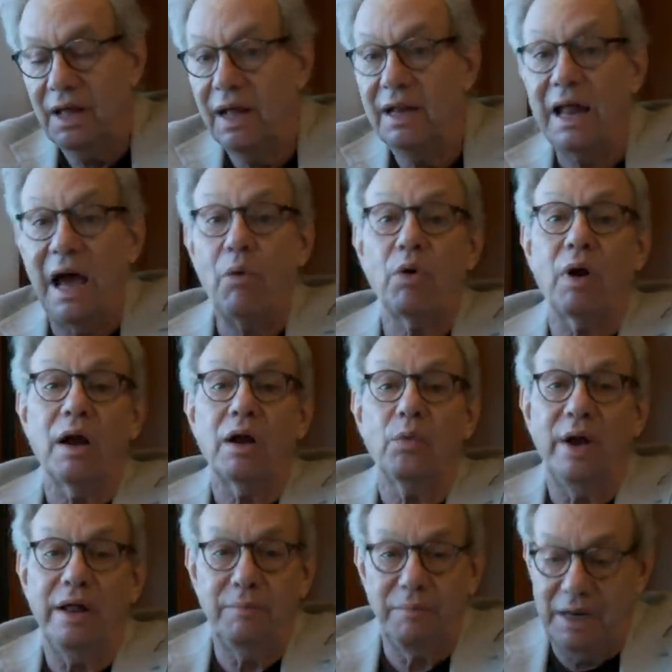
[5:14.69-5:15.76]
And now we're on our
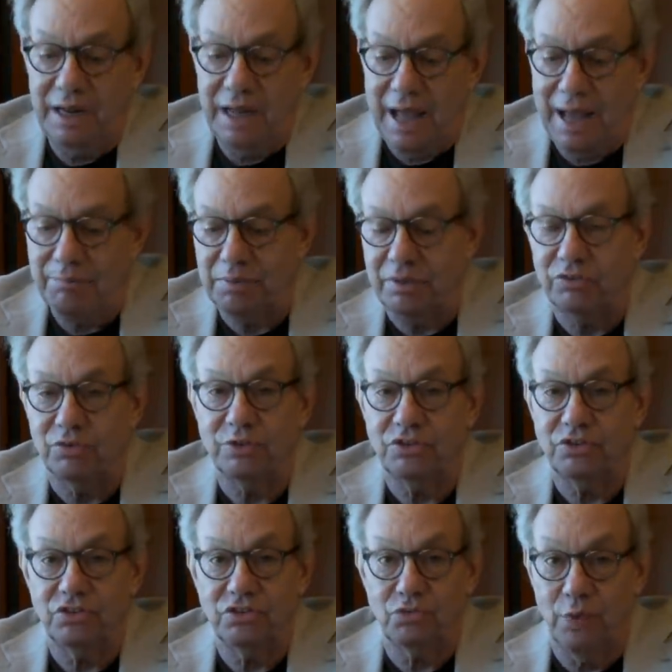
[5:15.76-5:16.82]
way to Minneapolis,
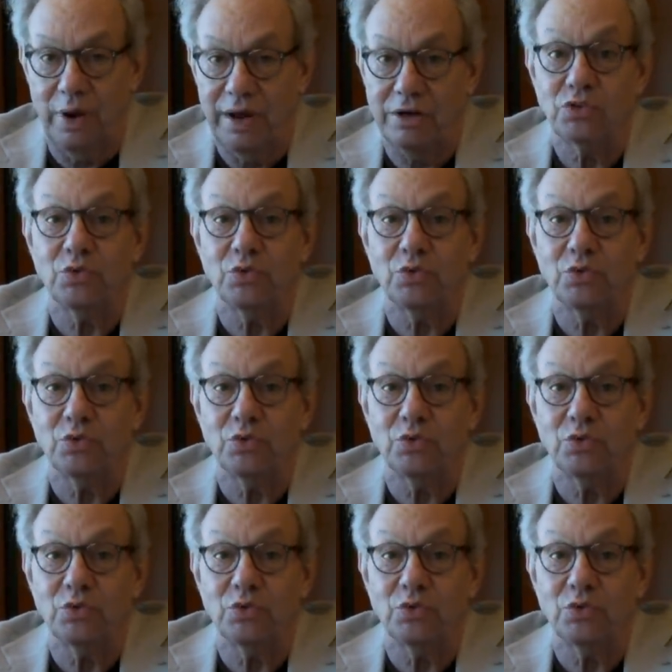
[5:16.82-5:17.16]
which is where?